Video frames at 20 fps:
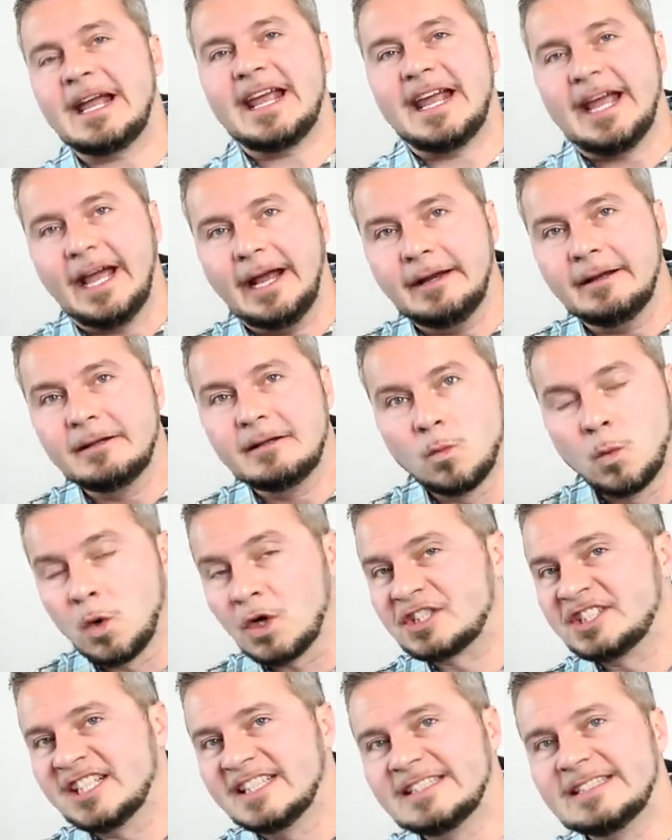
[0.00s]
man
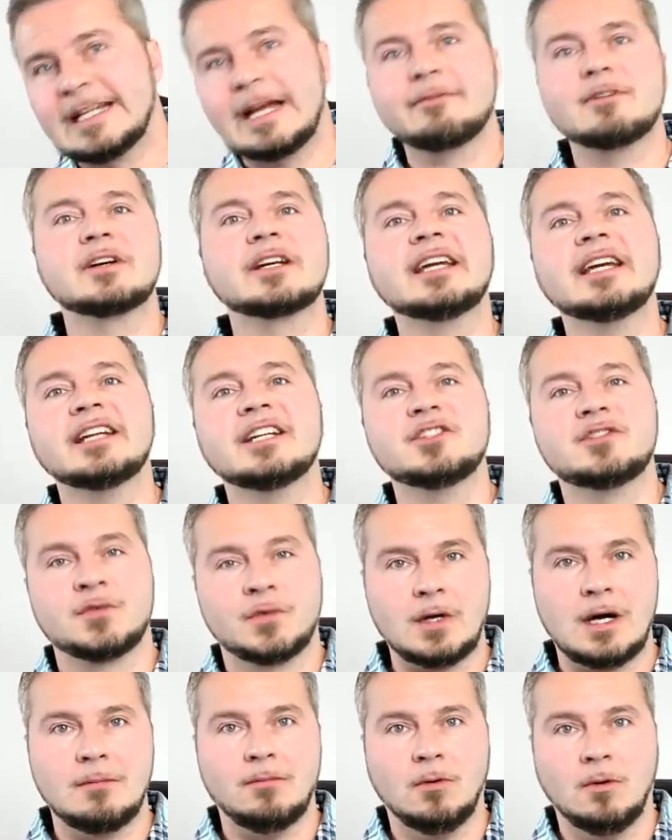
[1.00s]
were to never get in
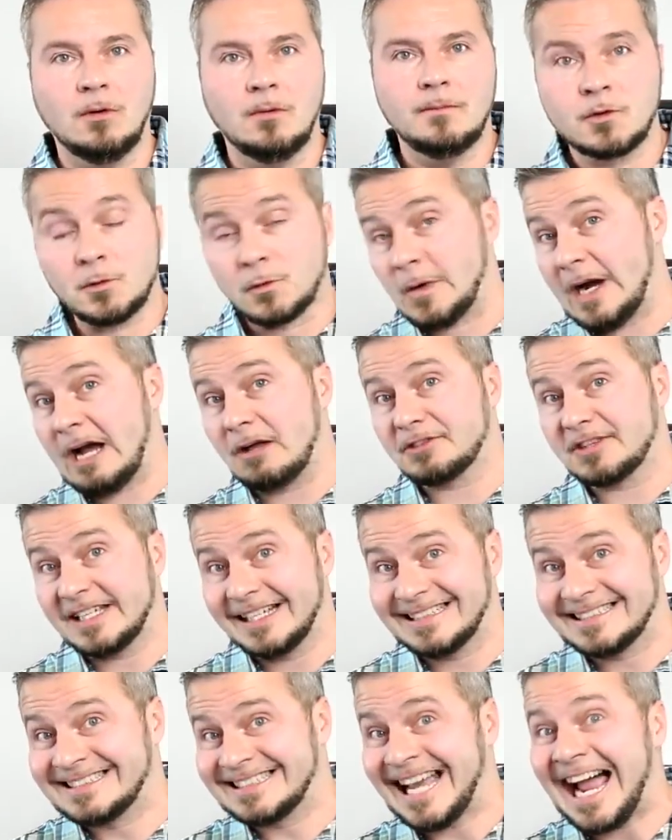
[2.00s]
trouble throughout
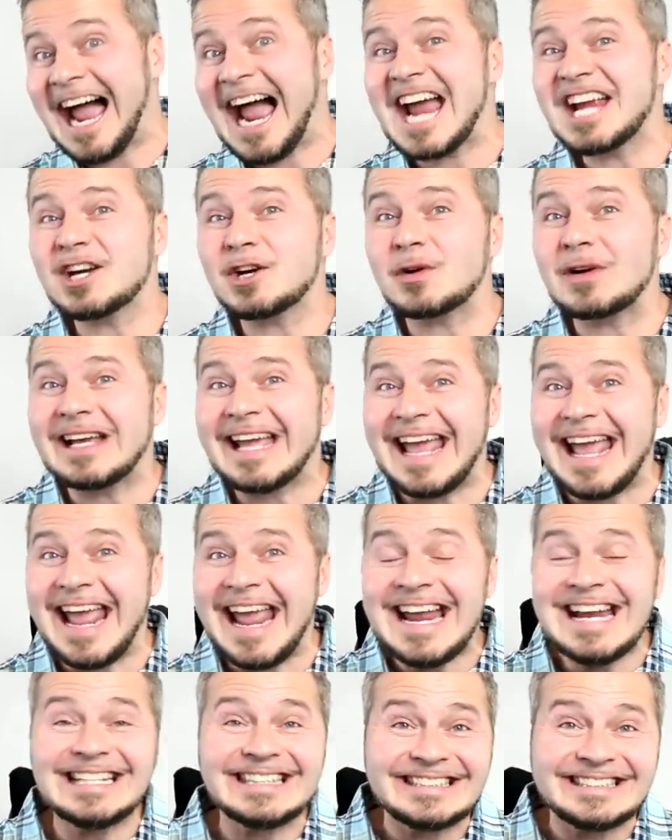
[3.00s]
the entire
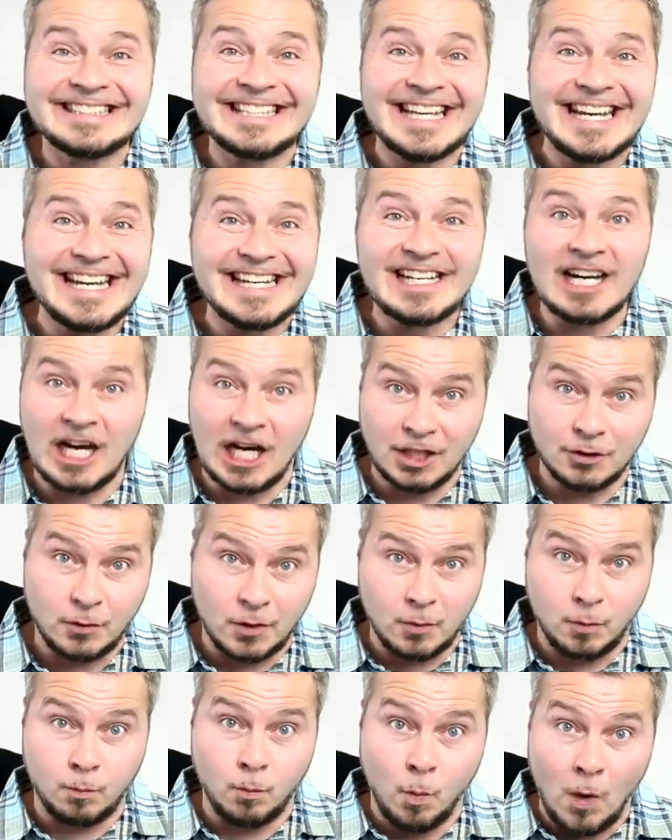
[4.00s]

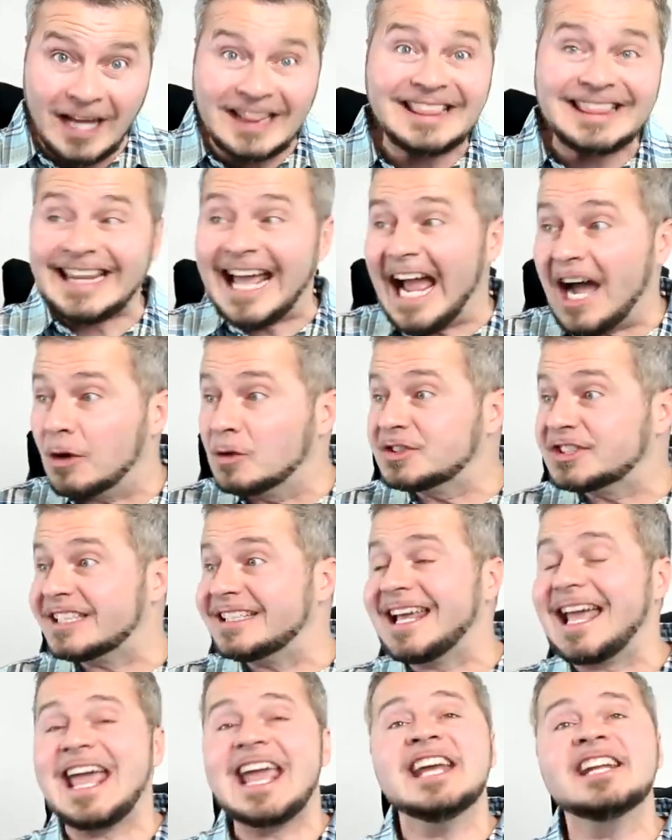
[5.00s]

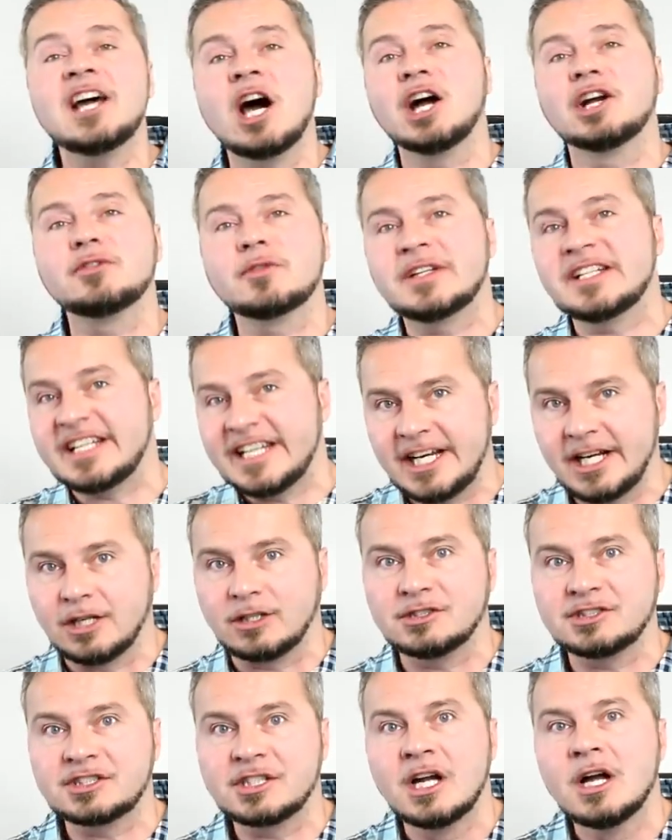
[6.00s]
1,800
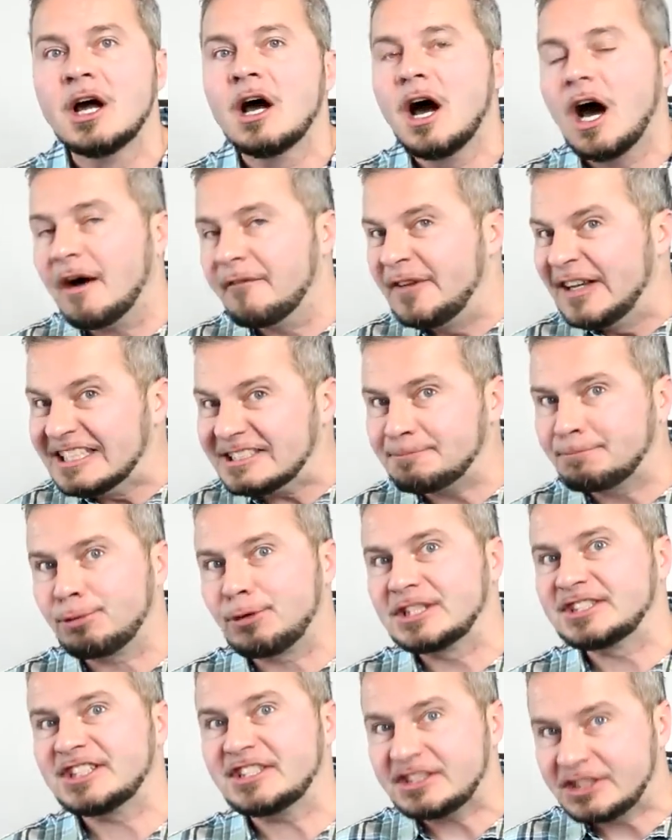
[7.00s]
years of his
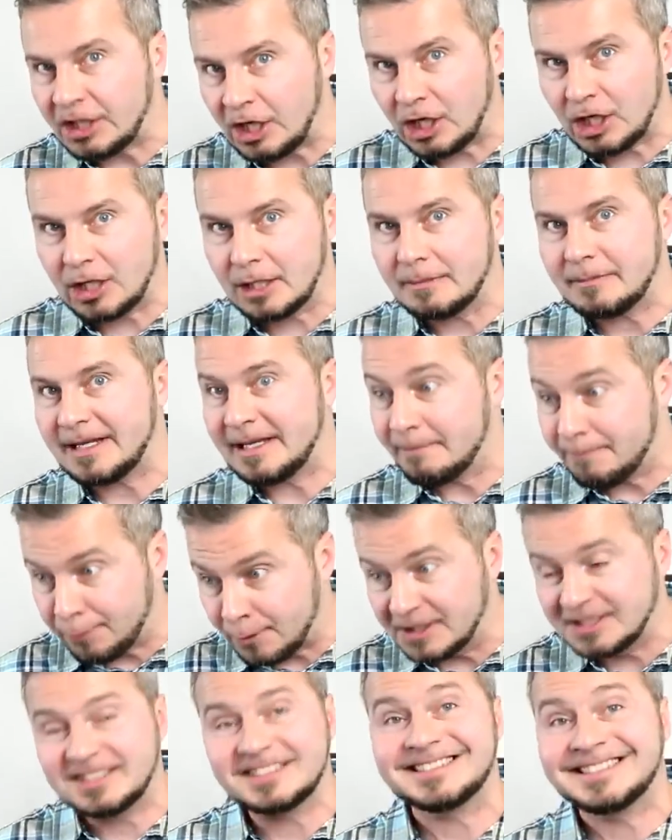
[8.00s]
prison term and
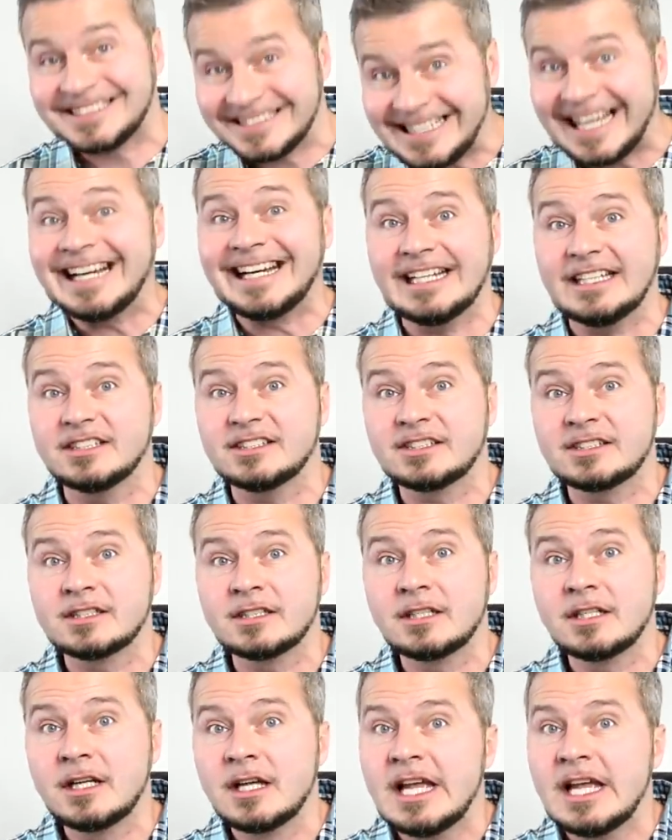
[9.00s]
prison sentence,